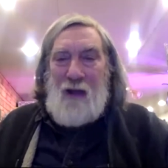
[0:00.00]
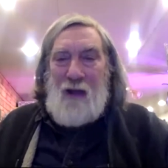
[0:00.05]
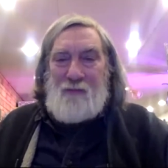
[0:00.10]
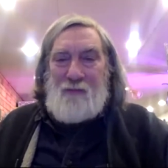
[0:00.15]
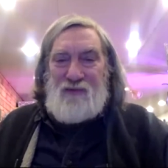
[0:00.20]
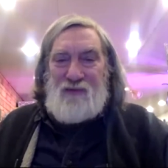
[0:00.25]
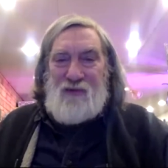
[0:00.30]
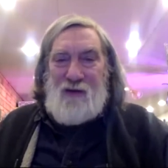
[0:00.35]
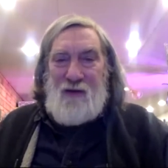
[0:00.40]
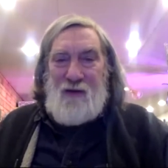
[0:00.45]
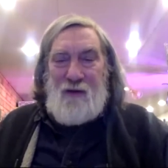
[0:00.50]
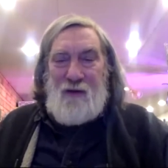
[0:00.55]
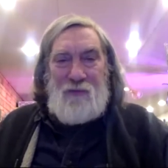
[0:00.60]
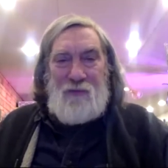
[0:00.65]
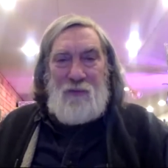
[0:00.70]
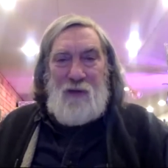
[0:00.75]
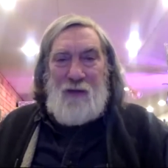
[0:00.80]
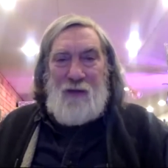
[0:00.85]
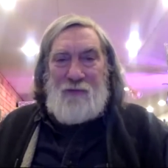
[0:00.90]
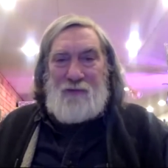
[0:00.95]

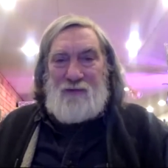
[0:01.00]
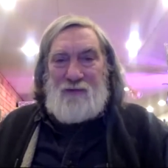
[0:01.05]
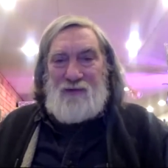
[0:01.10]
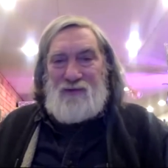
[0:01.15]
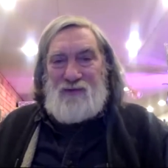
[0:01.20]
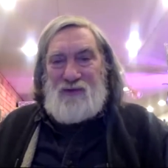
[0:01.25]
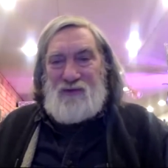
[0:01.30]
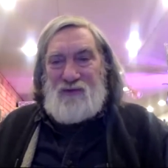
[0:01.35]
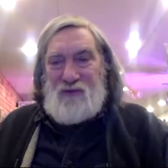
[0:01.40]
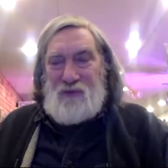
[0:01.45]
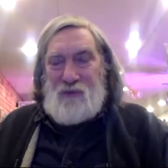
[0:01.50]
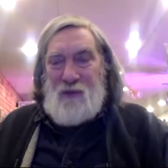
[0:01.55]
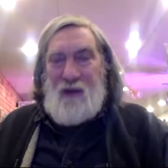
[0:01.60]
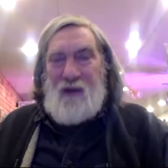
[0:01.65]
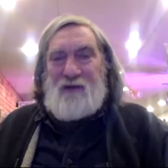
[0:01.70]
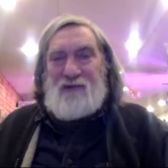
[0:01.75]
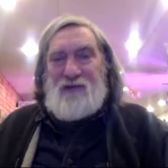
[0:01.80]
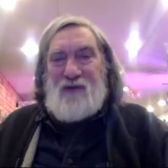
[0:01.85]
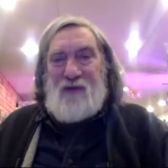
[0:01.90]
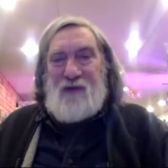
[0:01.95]
sometimes you know the weather is
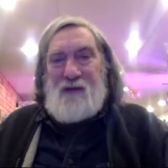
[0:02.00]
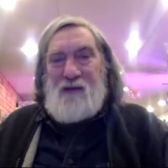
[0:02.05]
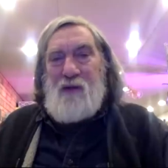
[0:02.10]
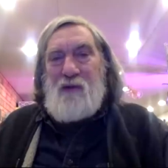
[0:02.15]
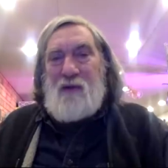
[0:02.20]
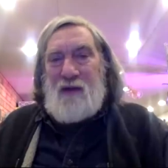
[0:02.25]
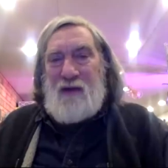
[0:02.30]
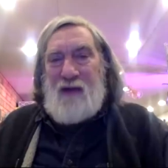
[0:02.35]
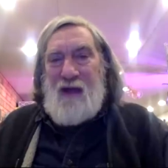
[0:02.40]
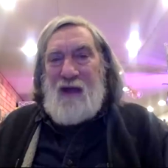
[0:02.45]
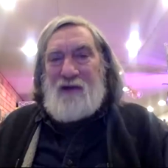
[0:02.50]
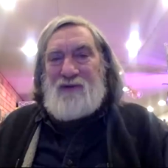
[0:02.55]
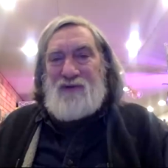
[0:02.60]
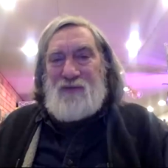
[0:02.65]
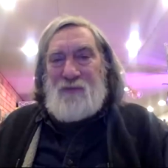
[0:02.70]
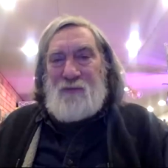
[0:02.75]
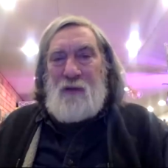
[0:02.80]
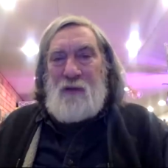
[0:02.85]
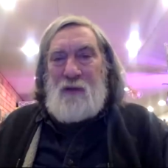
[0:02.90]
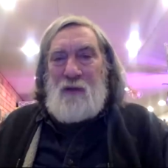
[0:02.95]
just crazy and you
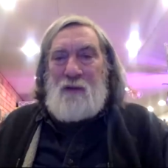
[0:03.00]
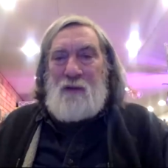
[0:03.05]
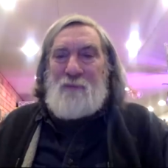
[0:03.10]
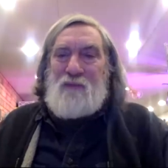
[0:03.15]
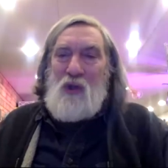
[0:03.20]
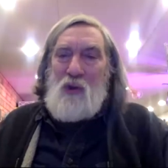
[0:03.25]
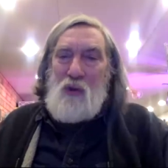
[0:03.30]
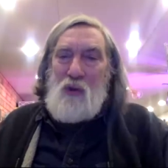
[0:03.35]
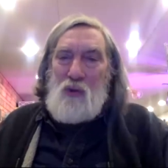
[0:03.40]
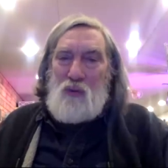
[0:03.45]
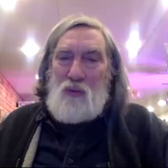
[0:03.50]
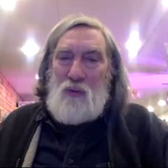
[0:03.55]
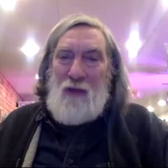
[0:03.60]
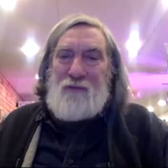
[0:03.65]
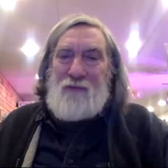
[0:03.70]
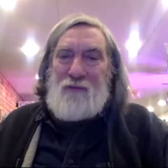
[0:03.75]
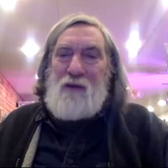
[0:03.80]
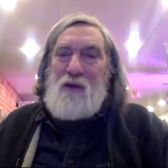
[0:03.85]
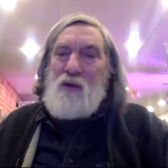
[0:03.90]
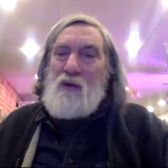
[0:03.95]
can get some
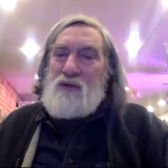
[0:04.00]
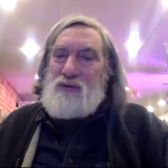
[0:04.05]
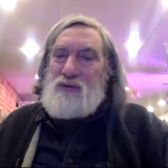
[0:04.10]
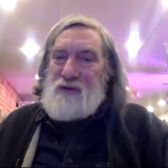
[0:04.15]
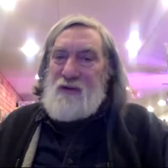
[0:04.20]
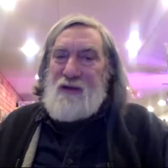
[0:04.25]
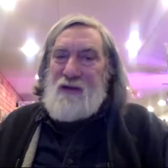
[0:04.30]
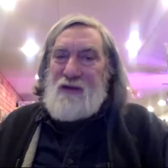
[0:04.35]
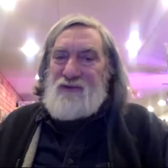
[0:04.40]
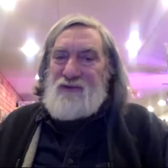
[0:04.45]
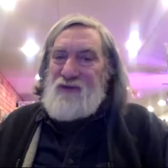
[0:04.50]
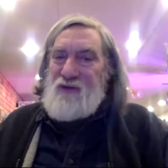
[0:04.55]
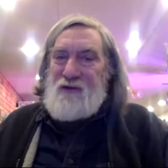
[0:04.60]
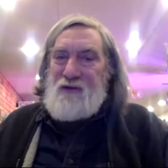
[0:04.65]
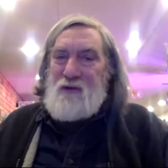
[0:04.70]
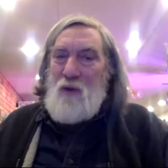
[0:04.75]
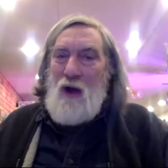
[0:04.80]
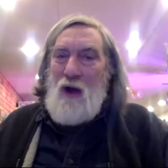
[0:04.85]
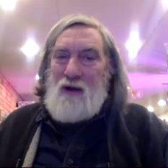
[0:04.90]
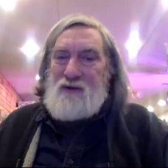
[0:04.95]
cold weather.
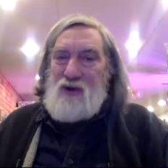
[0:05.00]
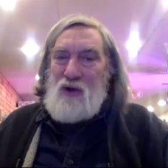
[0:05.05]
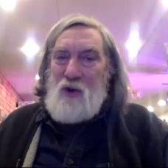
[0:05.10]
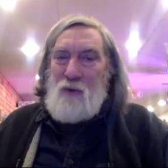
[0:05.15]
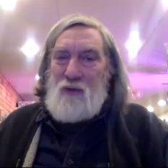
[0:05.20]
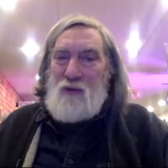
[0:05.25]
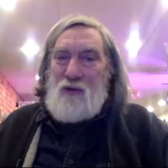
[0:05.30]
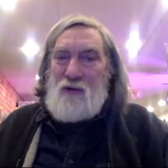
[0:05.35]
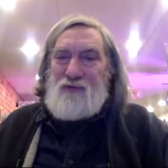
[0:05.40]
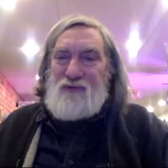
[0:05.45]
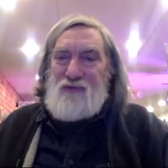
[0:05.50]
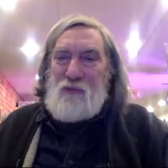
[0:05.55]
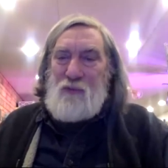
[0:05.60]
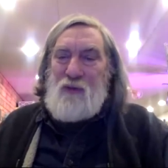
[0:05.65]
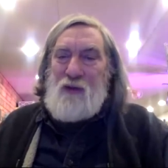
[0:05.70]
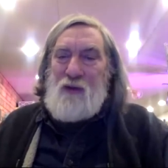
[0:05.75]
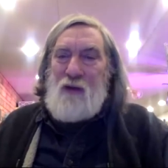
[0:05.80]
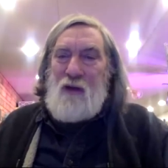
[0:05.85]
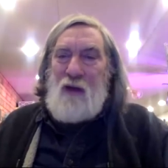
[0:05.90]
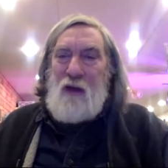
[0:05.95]
Usually it's into
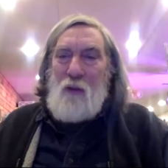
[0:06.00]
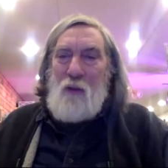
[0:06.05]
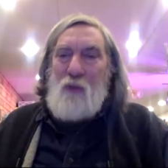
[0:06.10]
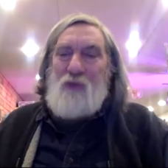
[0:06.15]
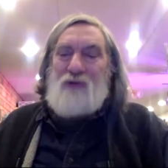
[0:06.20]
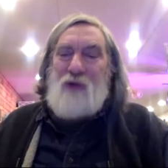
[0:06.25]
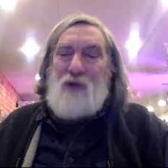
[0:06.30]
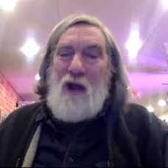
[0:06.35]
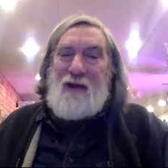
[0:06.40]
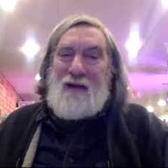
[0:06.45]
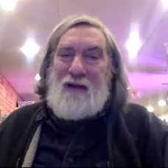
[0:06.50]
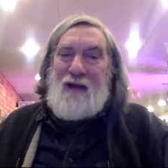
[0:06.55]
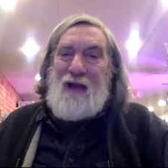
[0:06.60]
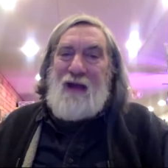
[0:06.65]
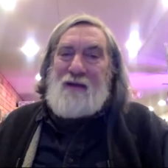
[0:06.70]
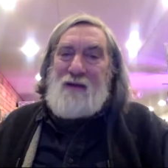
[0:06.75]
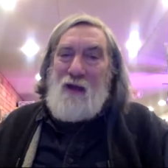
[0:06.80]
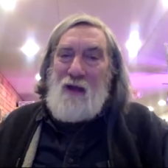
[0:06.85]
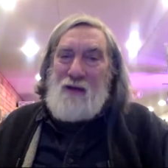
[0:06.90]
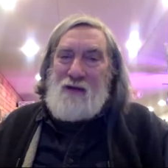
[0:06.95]
October, so we we
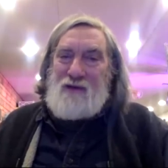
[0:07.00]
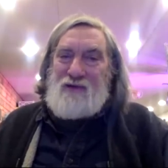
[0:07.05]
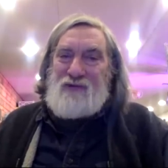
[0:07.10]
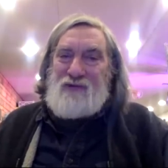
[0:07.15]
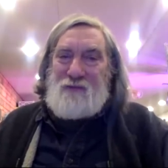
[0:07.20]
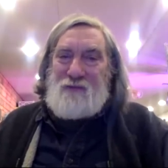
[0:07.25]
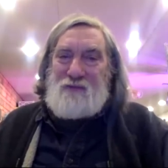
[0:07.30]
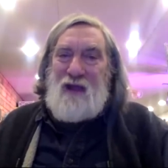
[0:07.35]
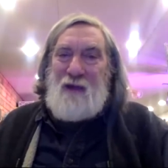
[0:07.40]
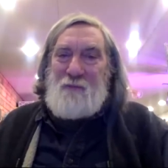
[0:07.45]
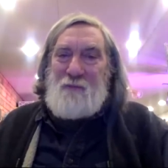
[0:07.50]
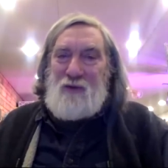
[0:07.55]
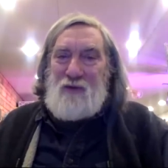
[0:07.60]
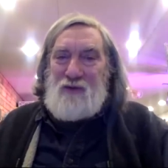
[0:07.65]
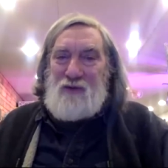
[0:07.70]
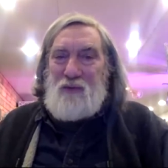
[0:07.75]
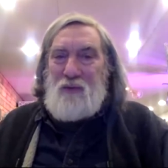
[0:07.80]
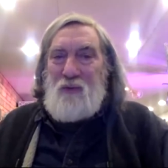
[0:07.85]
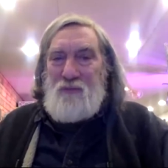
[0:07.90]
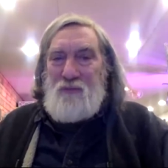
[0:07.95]
try to get done in
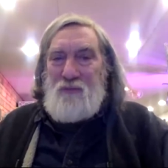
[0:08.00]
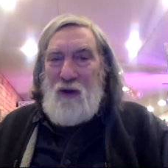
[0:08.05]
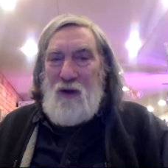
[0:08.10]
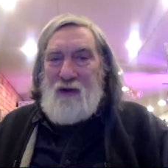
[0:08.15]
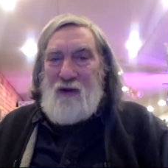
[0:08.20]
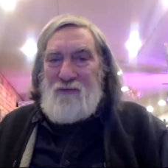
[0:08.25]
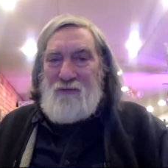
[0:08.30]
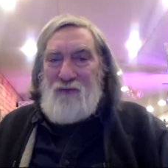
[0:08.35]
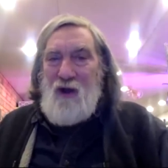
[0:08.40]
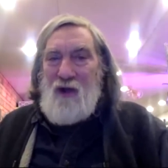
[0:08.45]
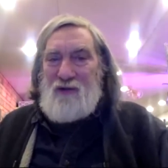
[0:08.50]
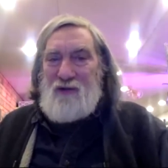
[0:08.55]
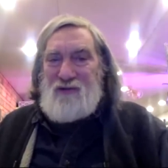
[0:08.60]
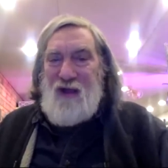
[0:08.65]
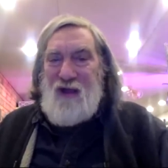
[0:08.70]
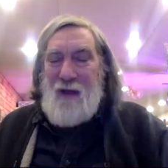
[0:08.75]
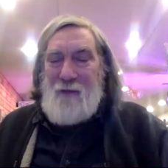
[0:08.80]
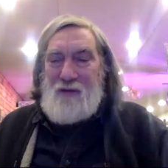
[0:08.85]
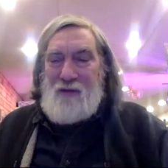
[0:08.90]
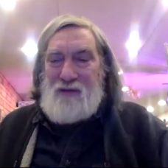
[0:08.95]
September to
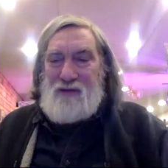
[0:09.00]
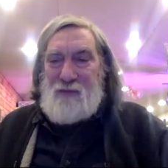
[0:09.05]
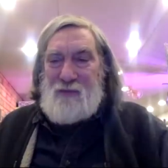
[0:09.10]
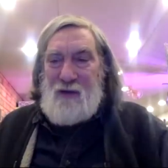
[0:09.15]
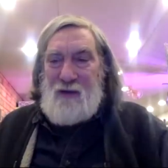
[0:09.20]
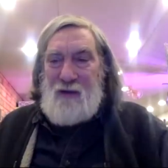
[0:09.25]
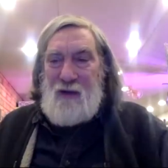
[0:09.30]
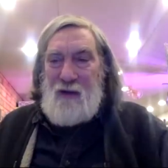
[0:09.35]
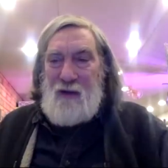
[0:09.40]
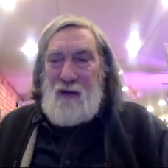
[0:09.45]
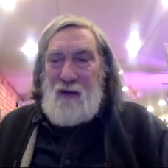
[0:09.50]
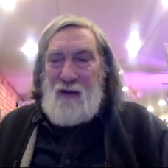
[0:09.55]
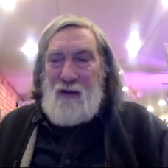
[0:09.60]
avoid frost damage.